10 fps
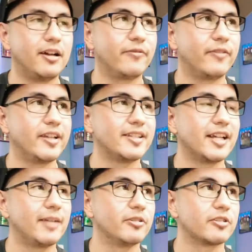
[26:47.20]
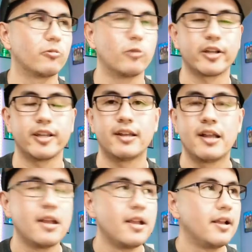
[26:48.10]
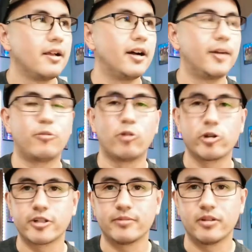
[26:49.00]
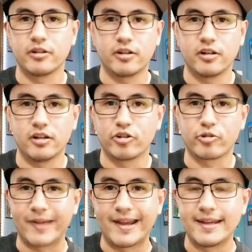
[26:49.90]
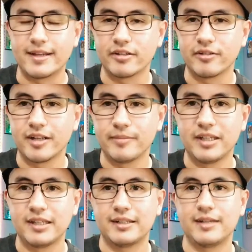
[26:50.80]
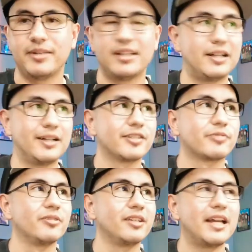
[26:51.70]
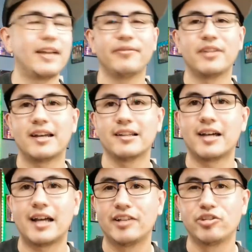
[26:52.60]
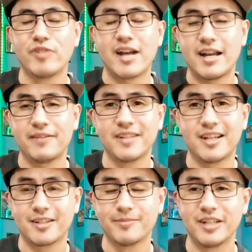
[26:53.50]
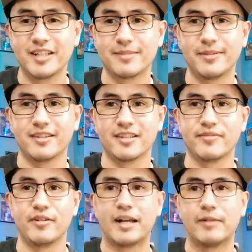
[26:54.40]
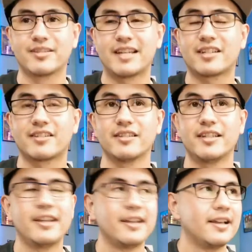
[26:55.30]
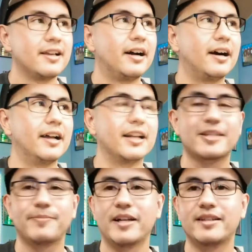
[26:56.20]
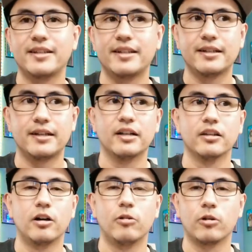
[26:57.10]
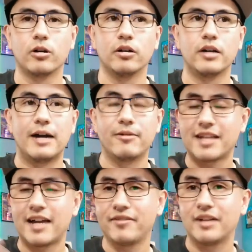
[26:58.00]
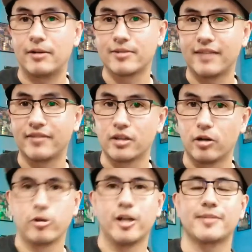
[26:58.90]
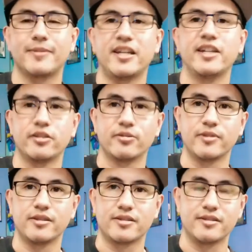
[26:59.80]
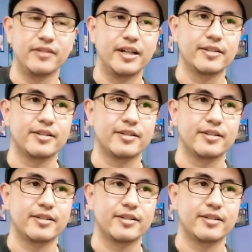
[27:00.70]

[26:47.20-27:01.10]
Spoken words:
facing cameras are working. Portrait mode are great. You know what I mean? I just really have not a lot. I do not have a lot of complaints about this phone. I was actually expecting a lower. I was having lower expectations with this device